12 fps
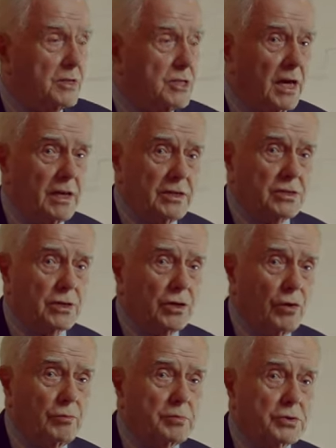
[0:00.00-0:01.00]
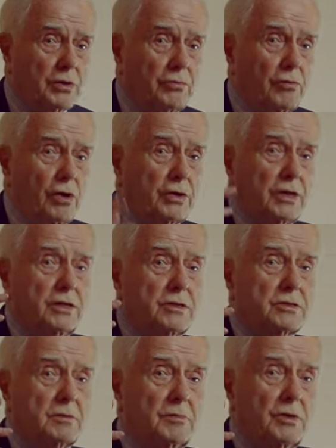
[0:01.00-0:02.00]
telescopes and
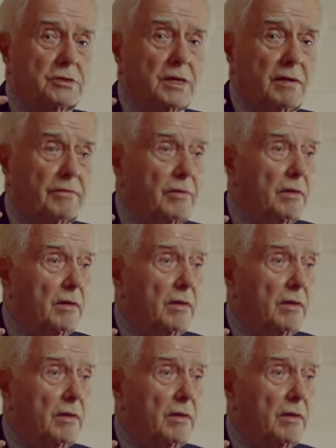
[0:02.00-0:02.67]
rockets and what have you.